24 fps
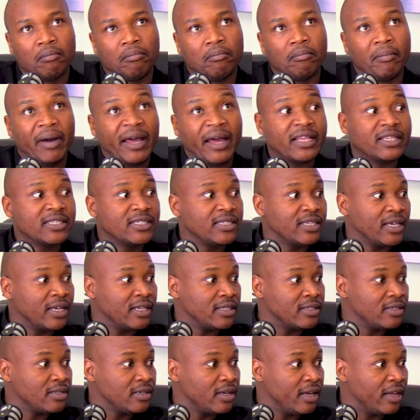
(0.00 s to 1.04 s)

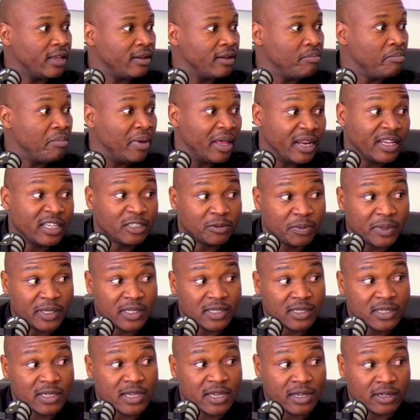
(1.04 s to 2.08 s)
mindset and
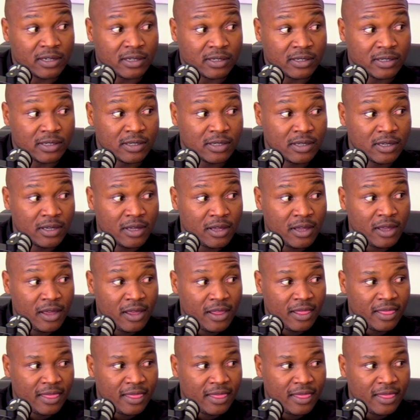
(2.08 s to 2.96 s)
management skills mm-hmm.